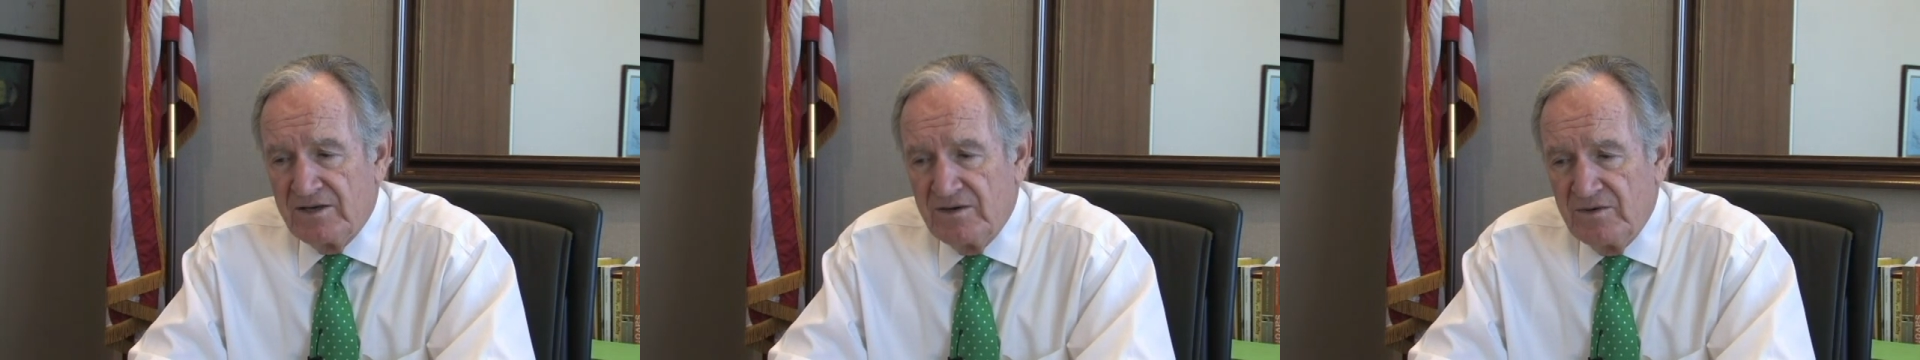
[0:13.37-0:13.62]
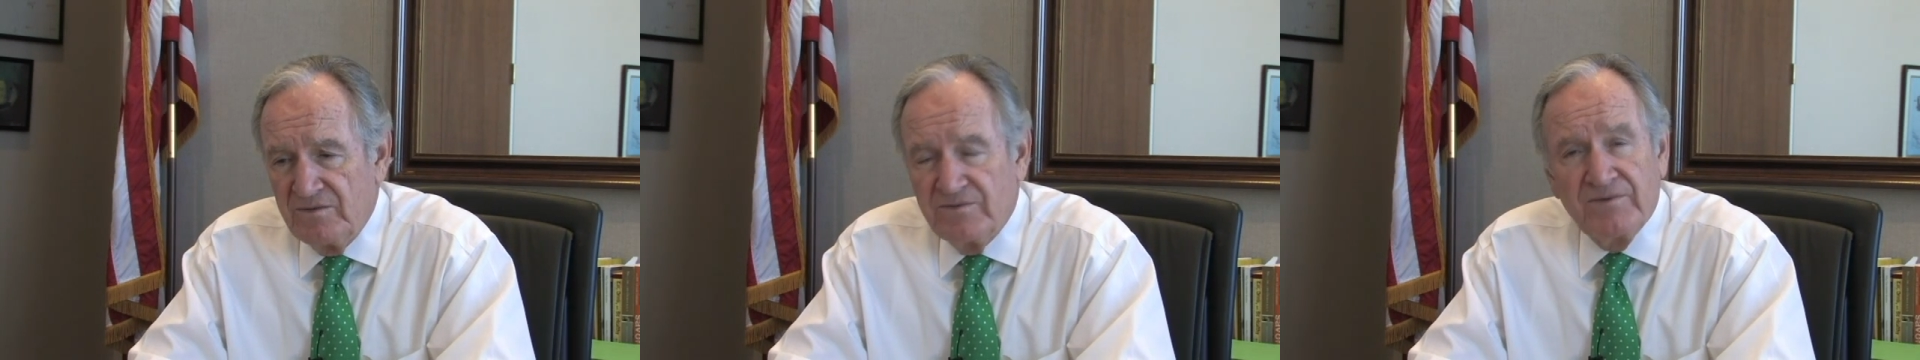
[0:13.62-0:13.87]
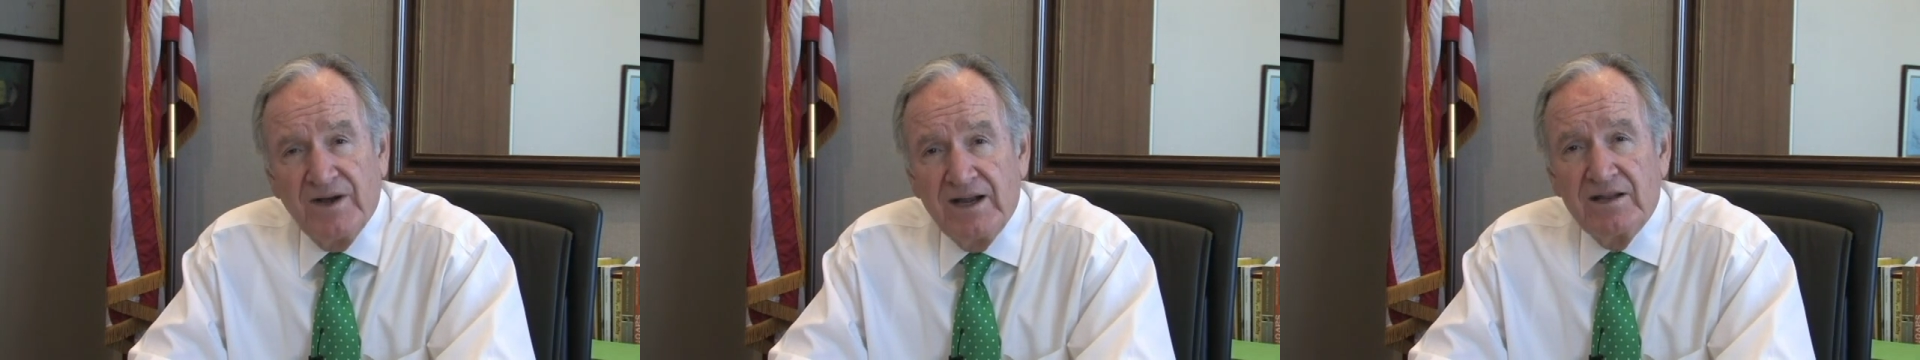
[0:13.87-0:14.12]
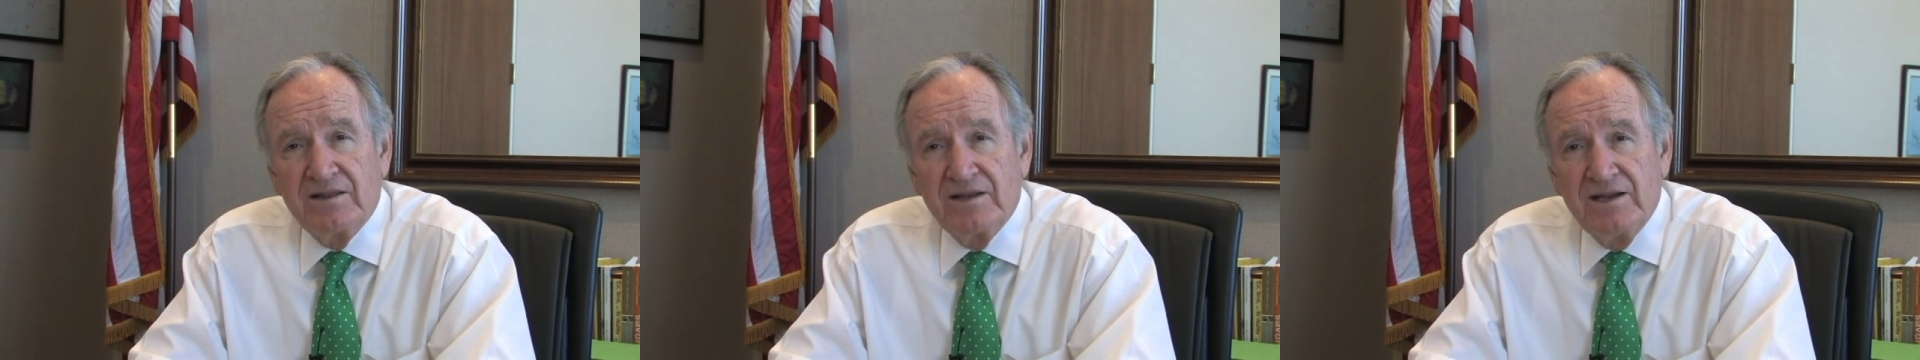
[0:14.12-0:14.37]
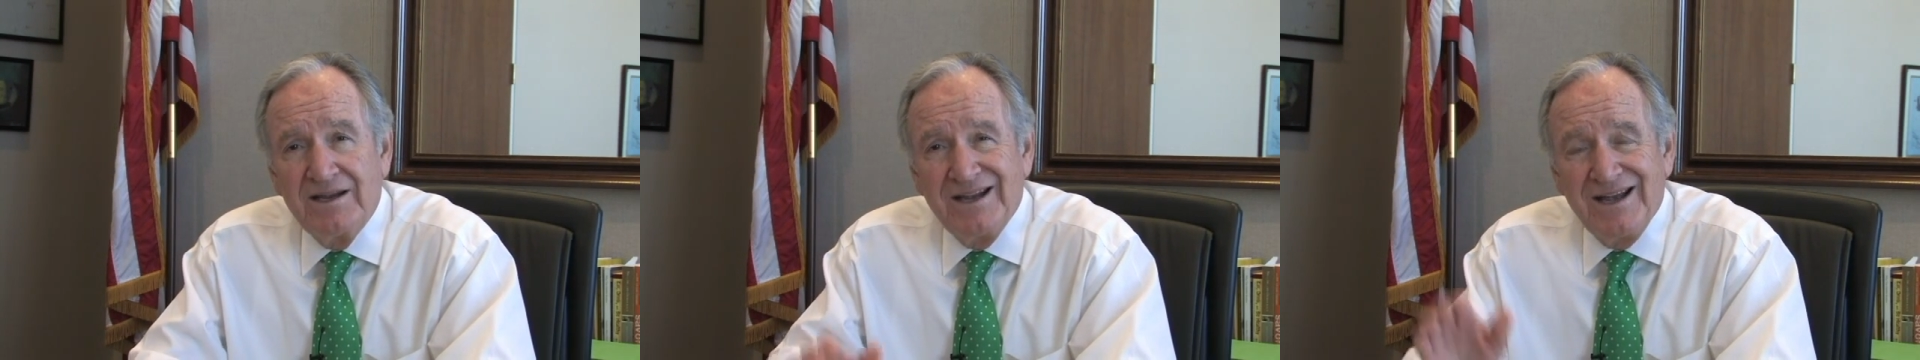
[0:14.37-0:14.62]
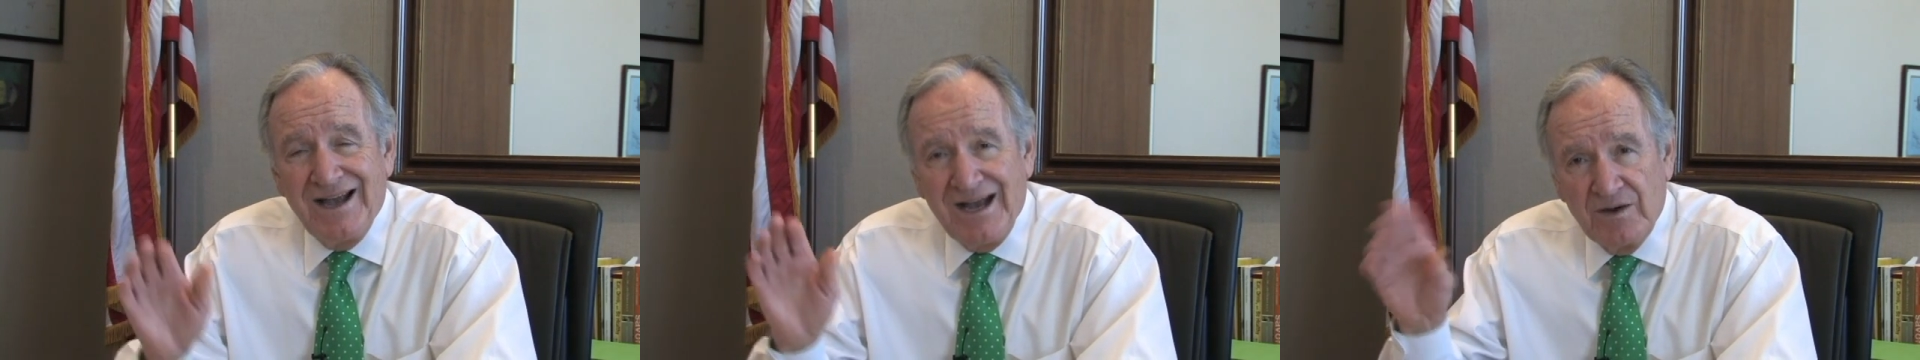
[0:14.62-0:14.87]
to fight the
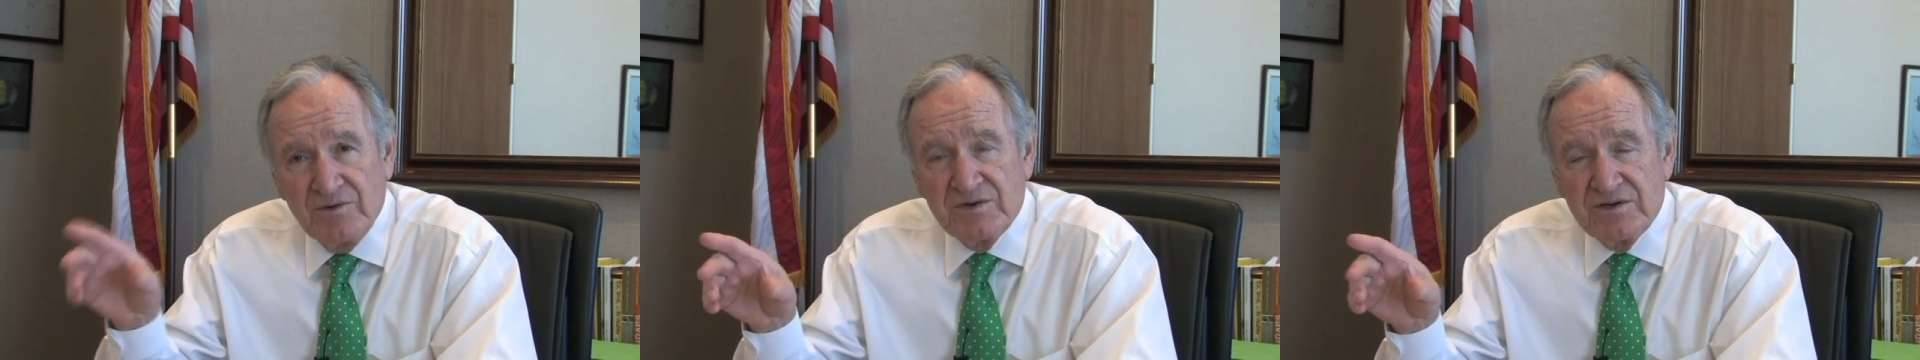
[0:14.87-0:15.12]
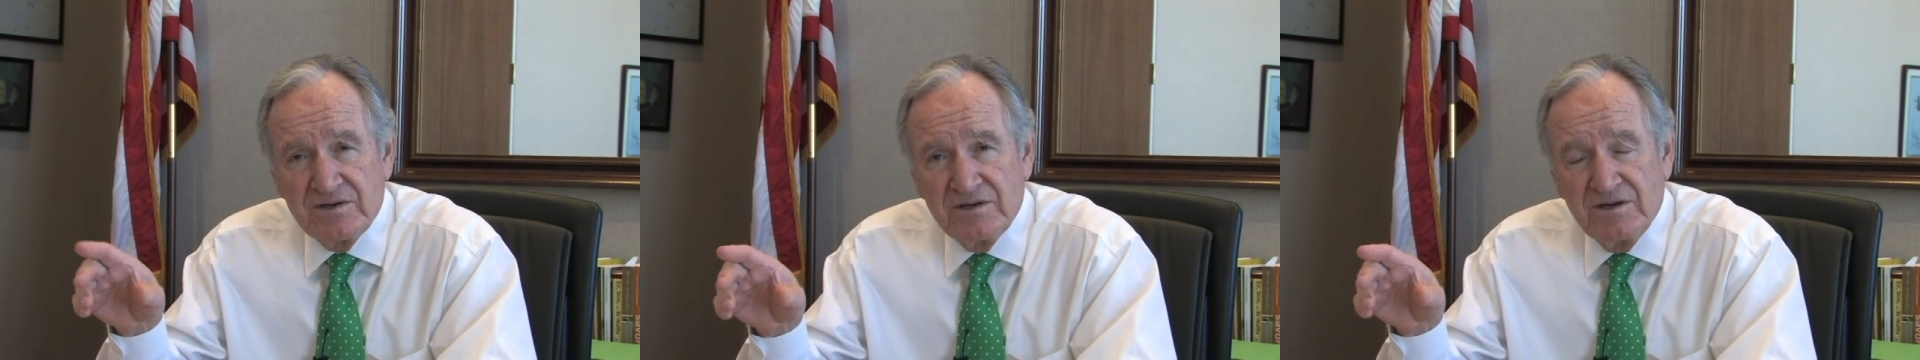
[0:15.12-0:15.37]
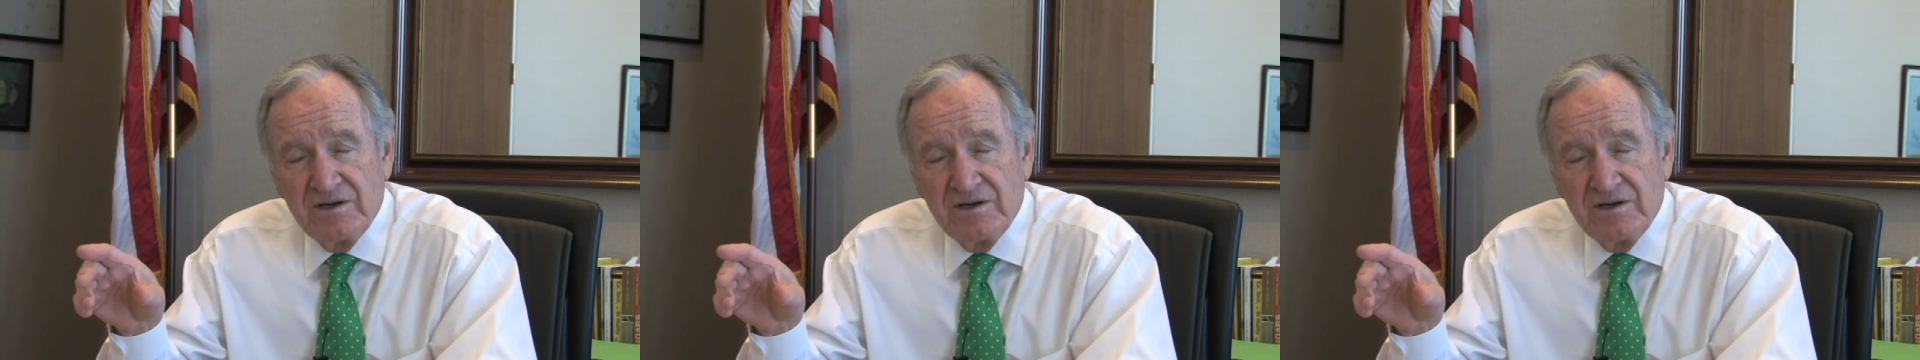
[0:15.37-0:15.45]
House